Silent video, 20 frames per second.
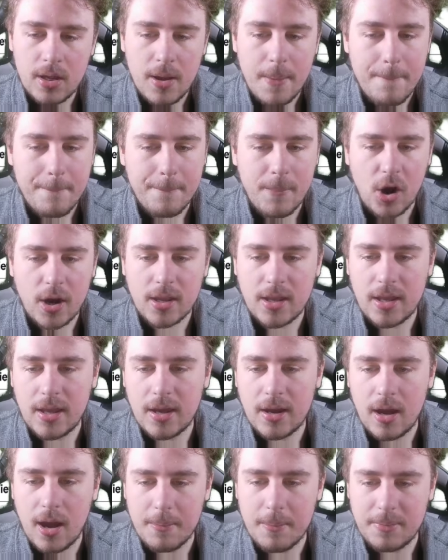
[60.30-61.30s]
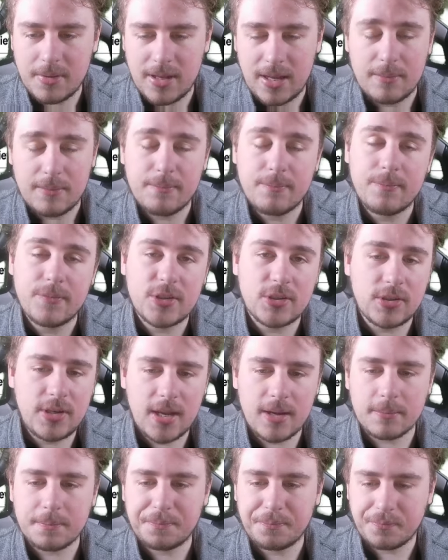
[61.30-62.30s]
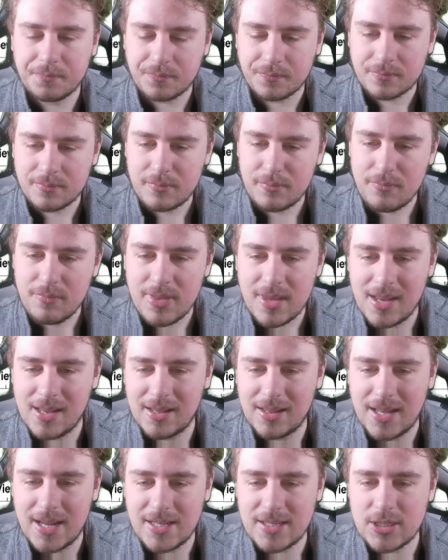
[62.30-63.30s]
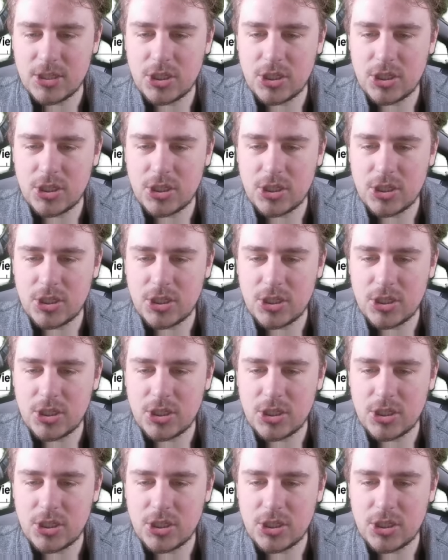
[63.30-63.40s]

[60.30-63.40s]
market update. So yeah, let's